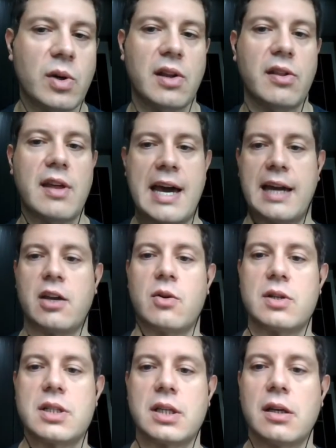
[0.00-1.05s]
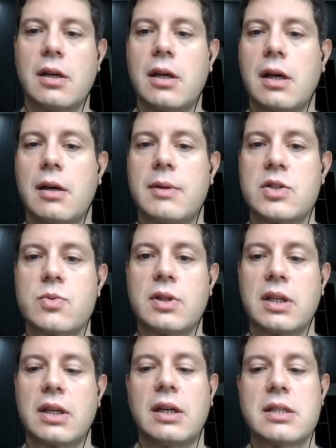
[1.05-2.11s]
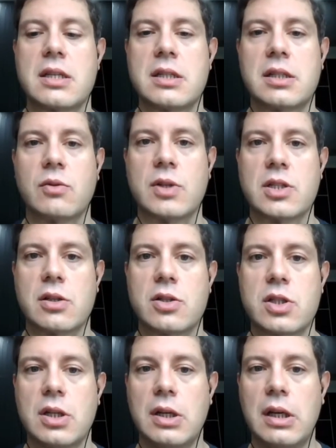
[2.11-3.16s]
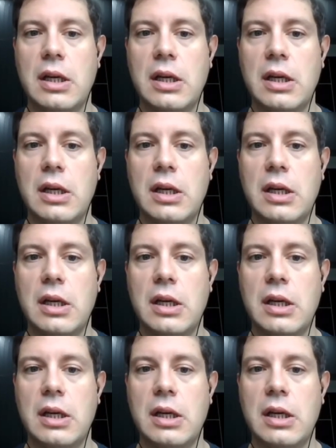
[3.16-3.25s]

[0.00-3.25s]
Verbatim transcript: with accuracy. Uh, that's what the existing research